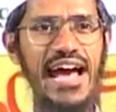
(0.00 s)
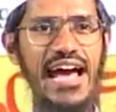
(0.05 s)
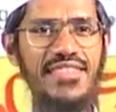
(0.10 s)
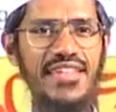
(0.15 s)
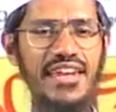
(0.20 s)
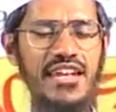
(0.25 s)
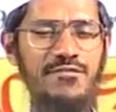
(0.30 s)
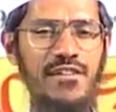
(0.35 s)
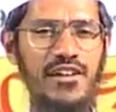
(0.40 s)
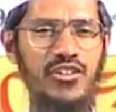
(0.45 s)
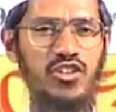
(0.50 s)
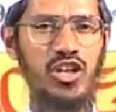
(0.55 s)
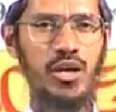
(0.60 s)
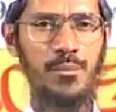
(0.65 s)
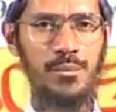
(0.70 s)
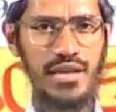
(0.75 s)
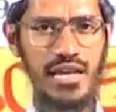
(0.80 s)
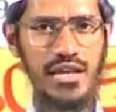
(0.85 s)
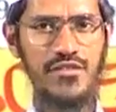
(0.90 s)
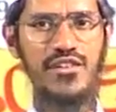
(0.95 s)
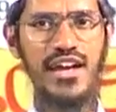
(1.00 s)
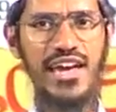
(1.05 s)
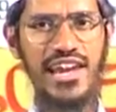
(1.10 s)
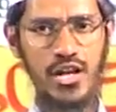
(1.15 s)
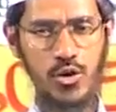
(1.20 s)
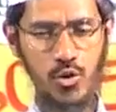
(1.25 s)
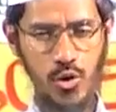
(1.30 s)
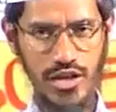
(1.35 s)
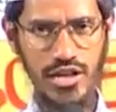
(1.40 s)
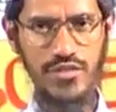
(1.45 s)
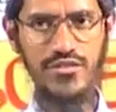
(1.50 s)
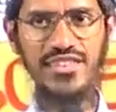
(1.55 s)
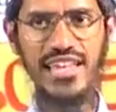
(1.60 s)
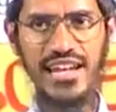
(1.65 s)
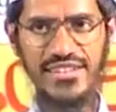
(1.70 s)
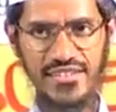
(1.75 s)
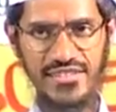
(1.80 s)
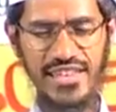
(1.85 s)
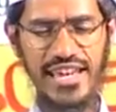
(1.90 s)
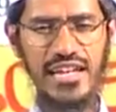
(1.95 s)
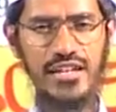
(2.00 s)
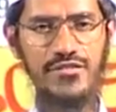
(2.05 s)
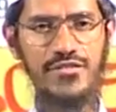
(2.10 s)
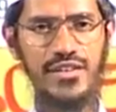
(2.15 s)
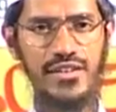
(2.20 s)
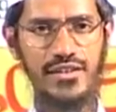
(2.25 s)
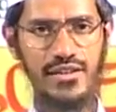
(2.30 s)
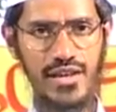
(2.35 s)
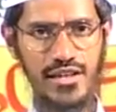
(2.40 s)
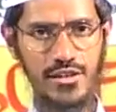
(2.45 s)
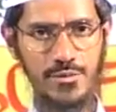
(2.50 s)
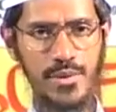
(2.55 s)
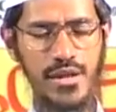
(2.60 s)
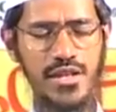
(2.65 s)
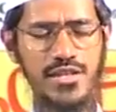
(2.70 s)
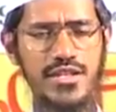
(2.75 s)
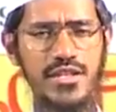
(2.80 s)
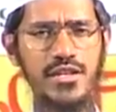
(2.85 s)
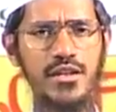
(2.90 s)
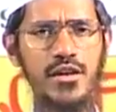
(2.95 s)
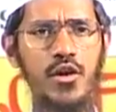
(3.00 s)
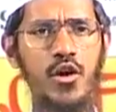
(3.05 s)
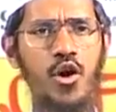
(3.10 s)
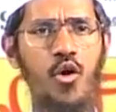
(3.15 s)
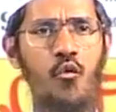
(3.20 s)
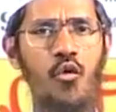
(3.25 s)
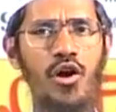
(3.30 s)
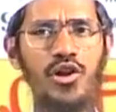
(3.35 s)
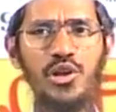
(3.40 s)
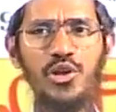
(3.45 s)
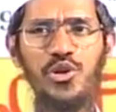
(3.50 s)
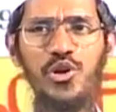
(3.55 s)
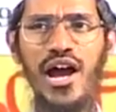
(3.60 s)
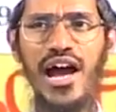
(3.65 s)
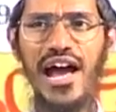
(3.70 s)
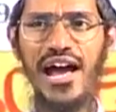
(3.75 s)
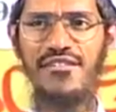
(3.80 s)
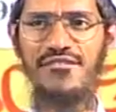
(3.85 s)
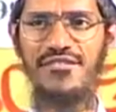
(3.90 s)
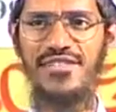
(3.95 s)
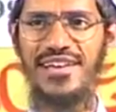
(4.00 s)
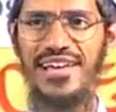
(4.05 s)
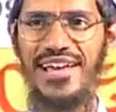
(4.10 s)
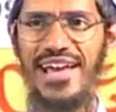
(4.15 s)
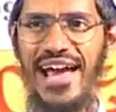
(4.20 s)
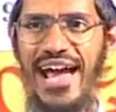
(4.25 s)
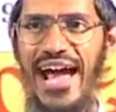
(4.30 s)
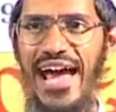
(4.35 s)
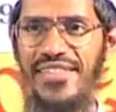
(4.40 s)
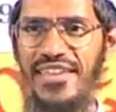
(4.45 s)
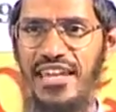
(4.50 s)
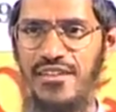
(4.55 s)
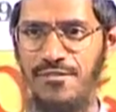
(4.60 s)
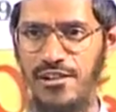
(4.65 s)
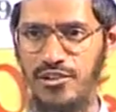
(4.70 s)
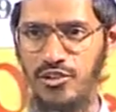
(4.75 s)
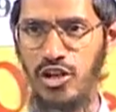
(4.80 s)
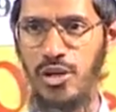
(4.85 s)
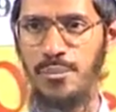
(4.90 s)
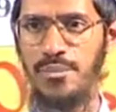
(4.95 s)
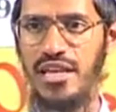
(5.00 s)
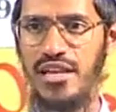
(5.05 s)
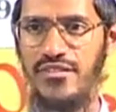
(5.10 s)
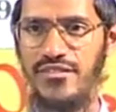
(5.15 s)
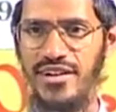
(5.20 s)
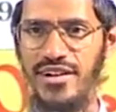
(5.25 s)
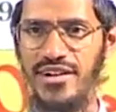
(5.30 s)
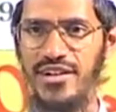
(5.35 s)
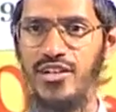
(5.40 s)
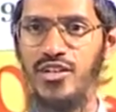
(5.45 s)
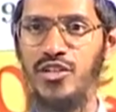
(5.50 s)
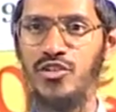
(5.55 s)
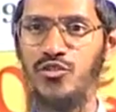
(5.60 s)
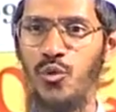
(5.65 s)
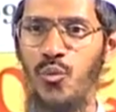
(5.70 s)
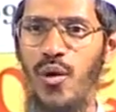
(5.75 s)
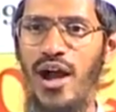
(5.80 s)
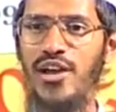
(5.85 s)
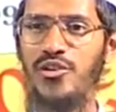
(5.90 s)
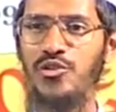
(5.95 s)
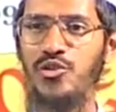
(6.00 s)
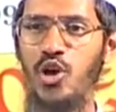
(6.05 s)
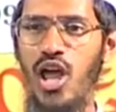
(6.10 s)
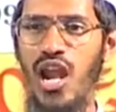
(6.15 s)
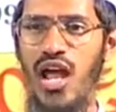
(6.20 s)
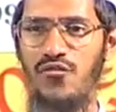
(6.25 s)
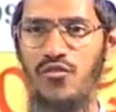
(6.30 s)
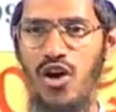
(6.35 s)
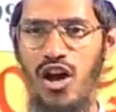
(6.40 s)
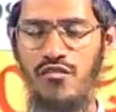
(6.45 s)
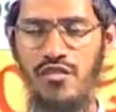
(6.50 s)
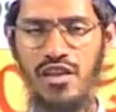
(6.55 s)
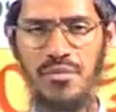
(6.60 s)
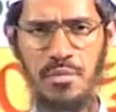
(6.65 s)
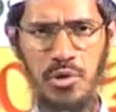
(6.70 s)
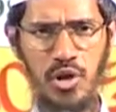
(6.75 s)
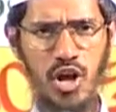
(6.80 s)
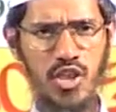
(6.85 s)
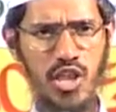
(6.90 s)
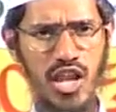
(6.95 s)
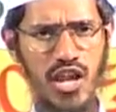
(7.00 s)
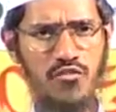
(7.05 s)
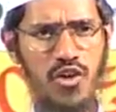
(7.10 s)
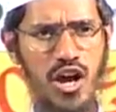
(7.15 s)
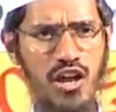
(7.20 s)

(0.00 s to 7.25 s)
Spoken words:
has an effect on your behavior, and I do agree with that. That's a scientific explanation. Whatever you have has an effect on your behavior. So why do you all have non-veg? Because you are